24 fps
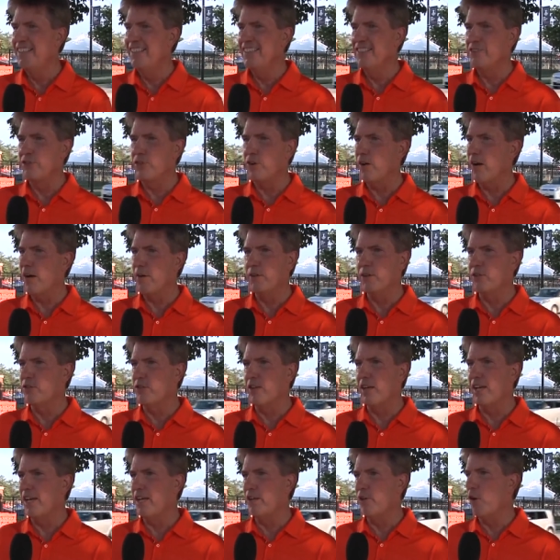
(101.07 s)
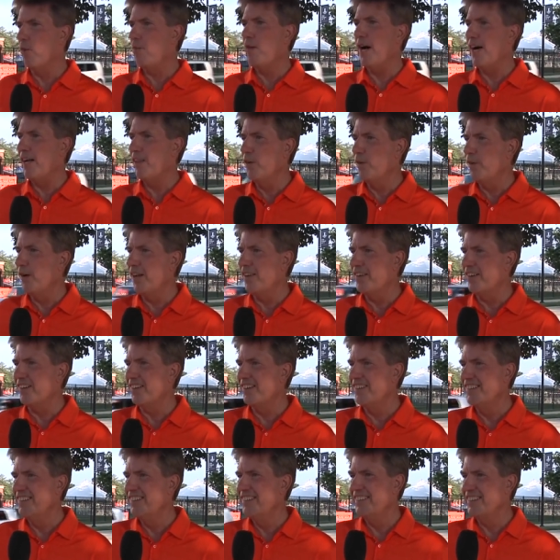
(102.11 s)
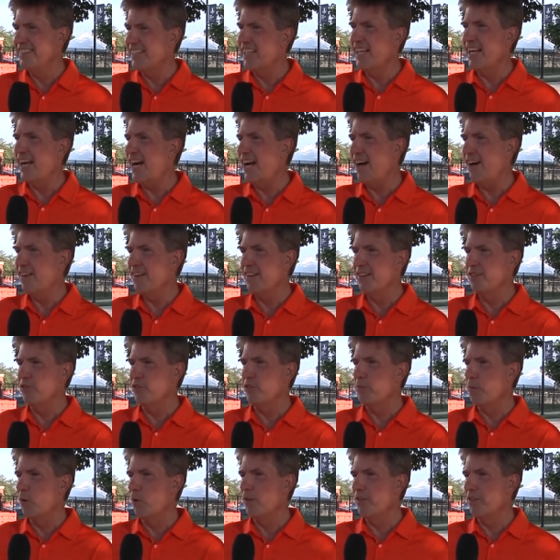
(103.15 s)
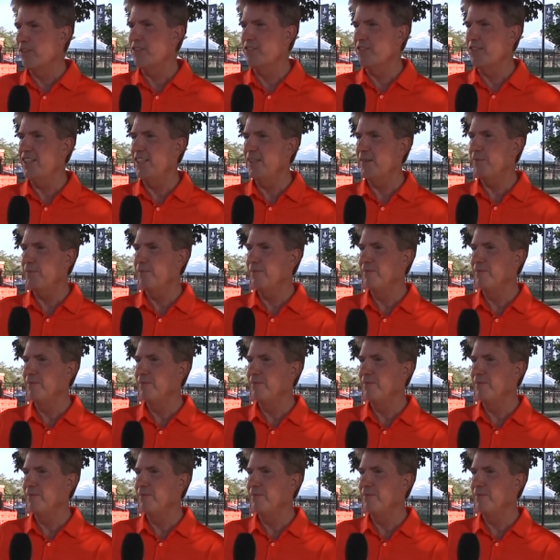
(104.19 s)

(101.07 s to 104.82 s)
So I would say don't mind the weather. Get out and support this team.